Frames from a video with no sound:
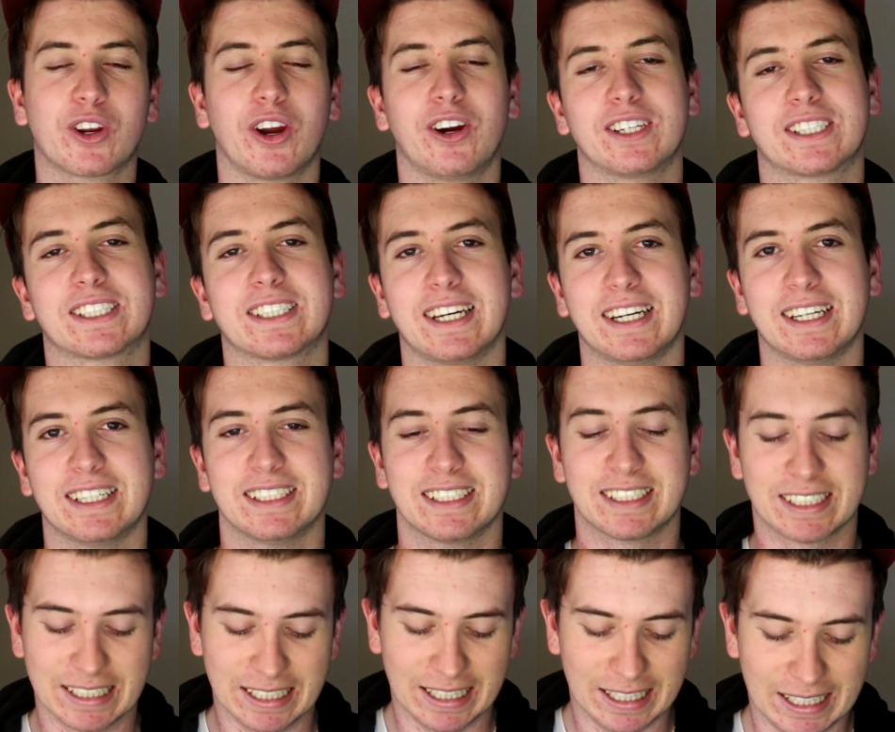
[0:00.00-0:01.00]
Coast
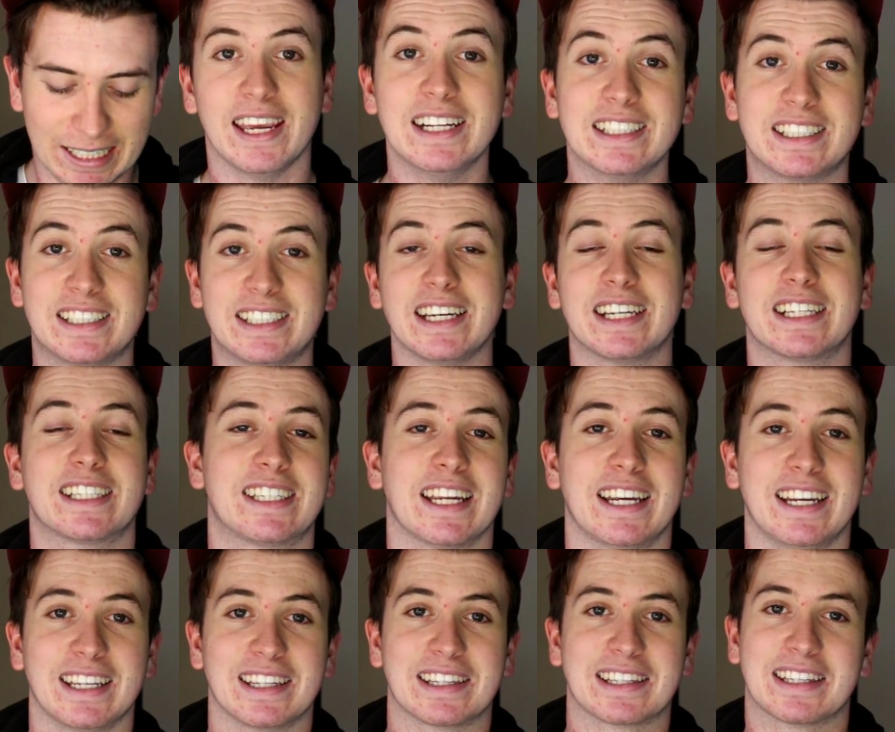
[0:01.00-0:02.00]
Suns. In
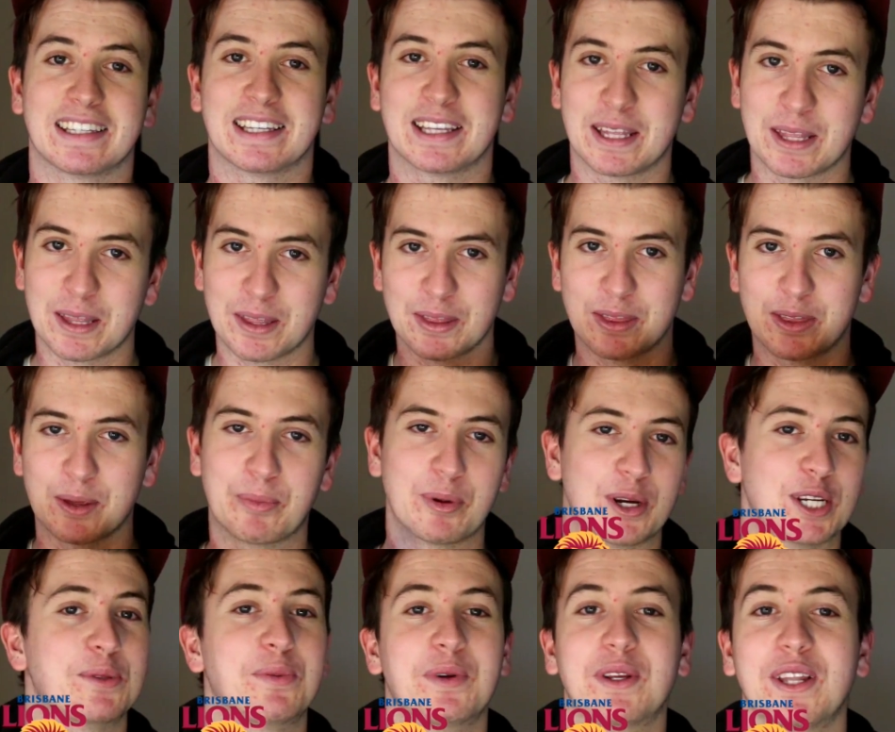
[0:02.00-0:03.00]
16th, the
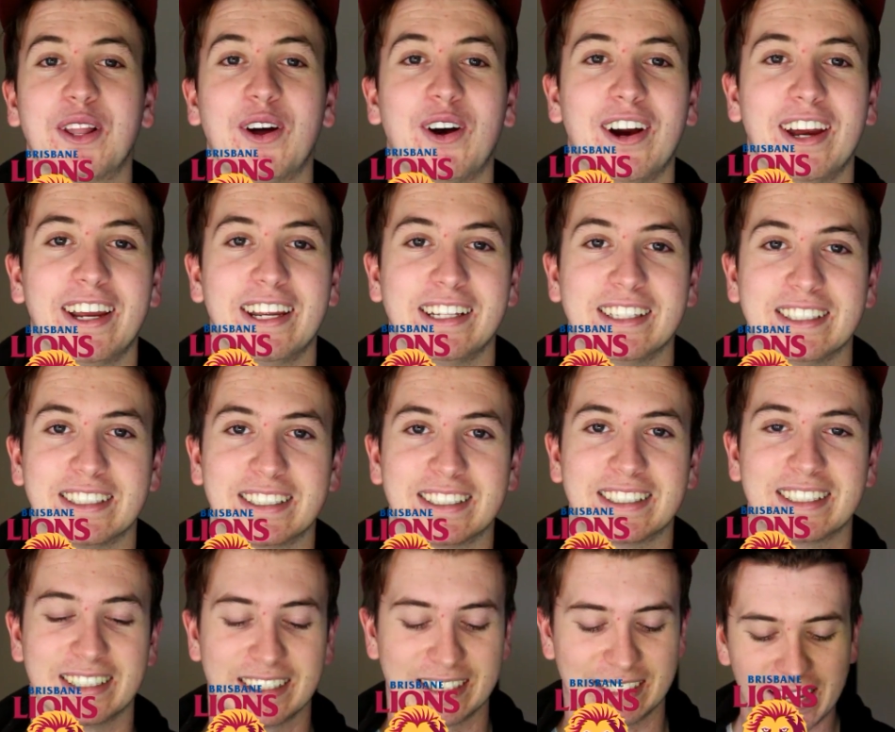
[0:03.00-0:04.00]
Brisbane Lions.
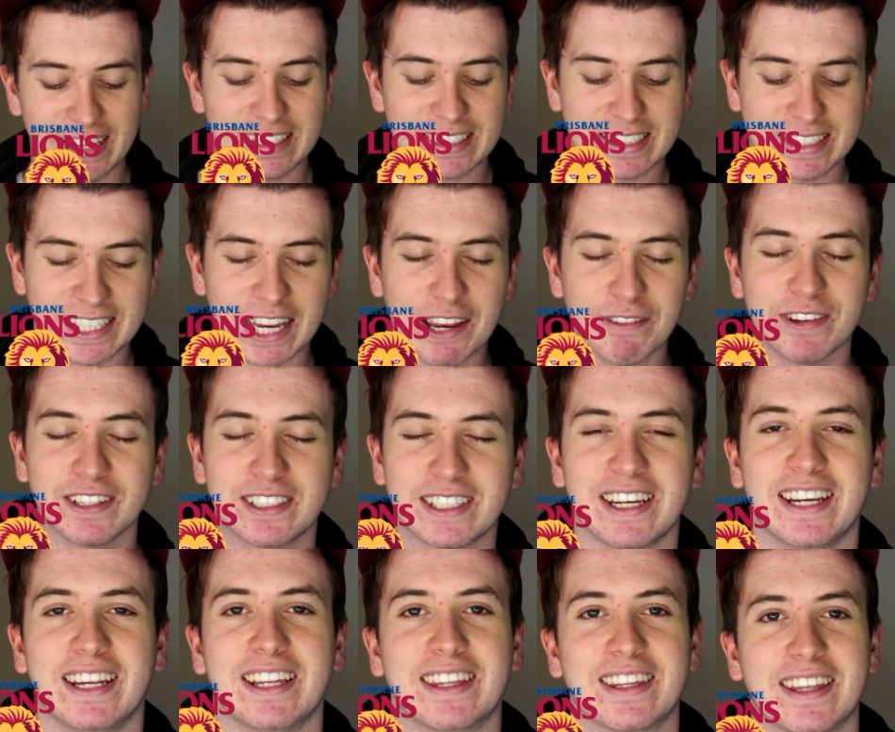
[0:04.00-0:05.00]
In
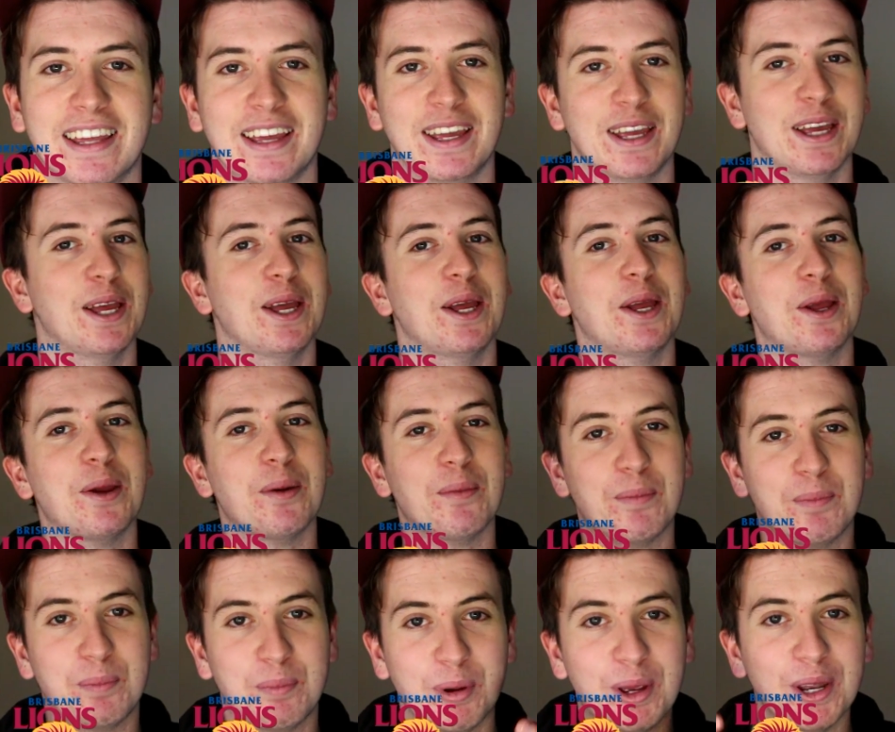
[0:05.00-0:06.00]
17th,
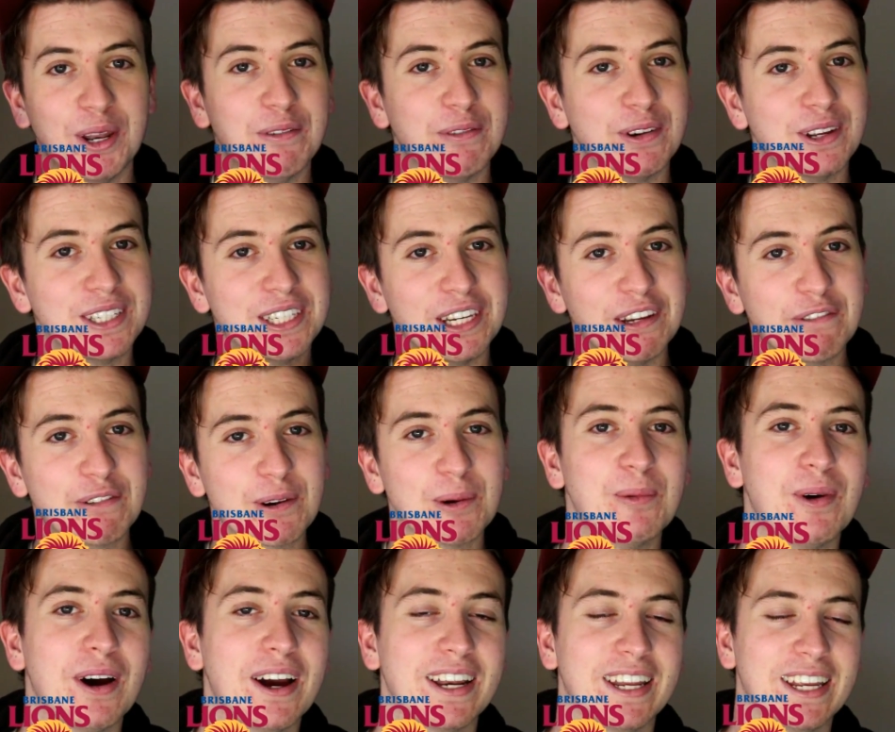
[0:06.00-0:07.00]
bit of a
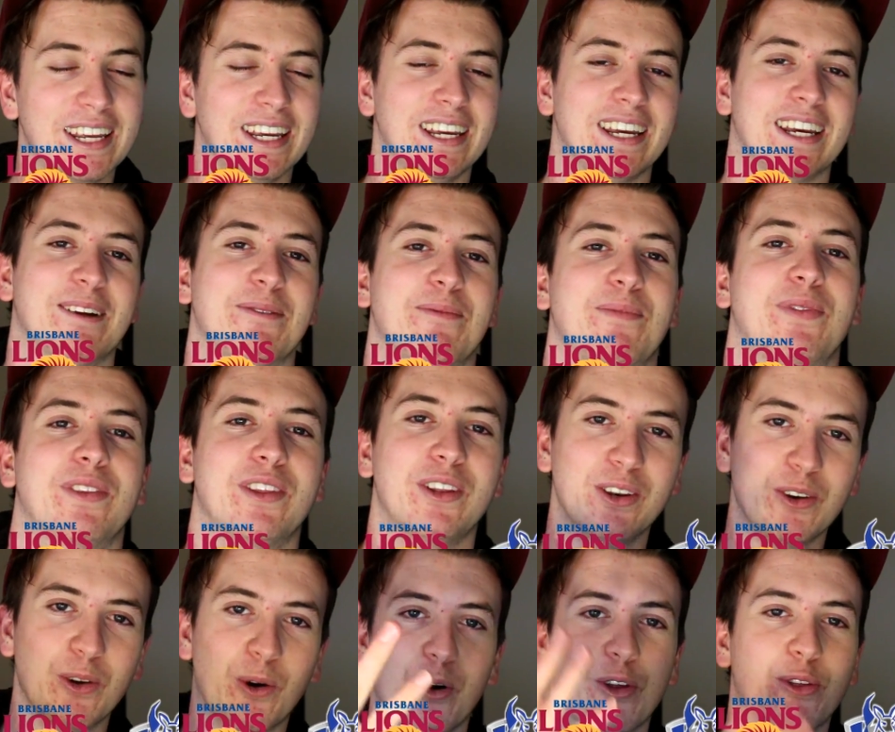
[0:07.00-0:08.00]
different one here,
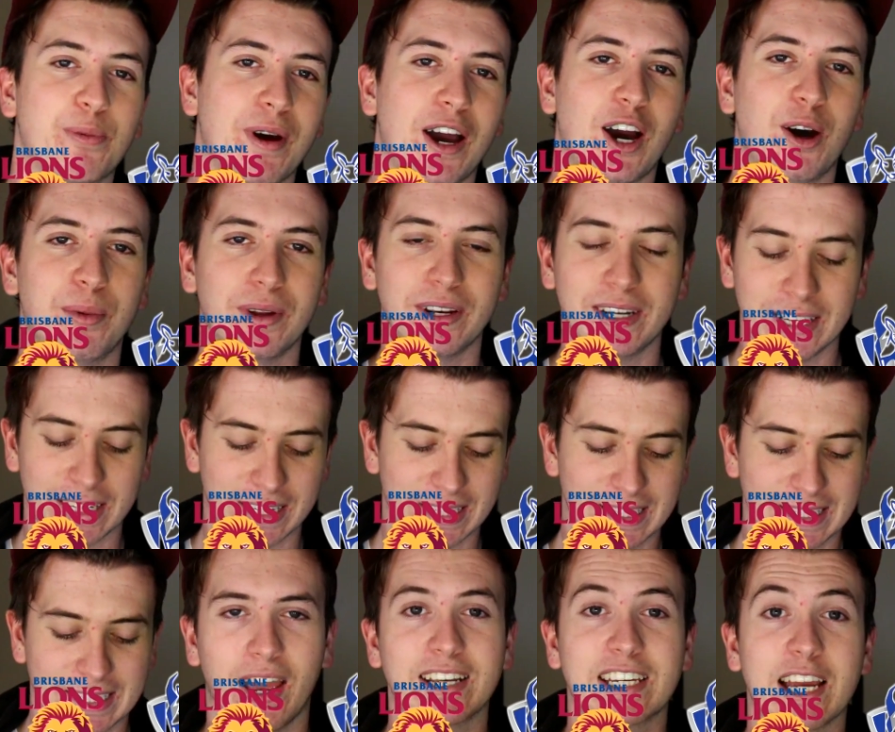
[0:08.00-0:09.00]
North Melbourne.
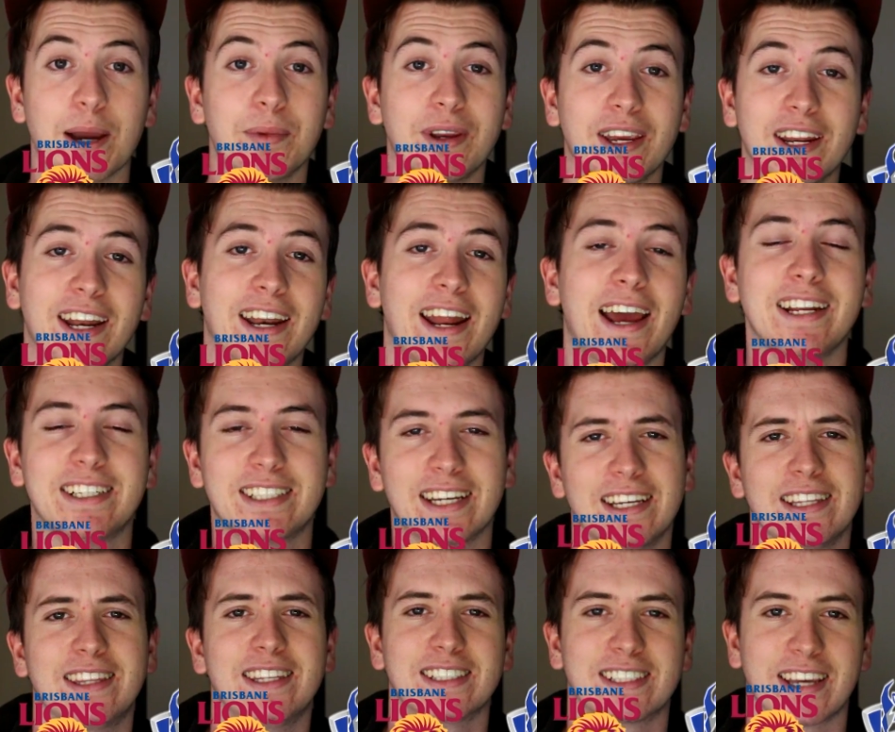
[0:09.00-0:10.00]
And coming in at
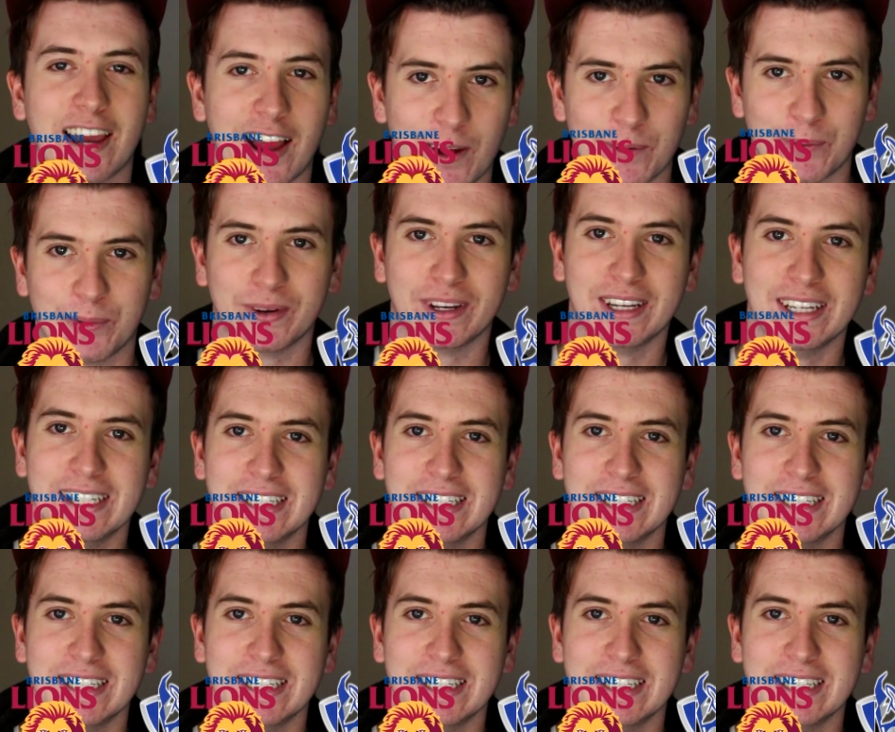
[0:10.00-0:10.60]
18th is Carlton.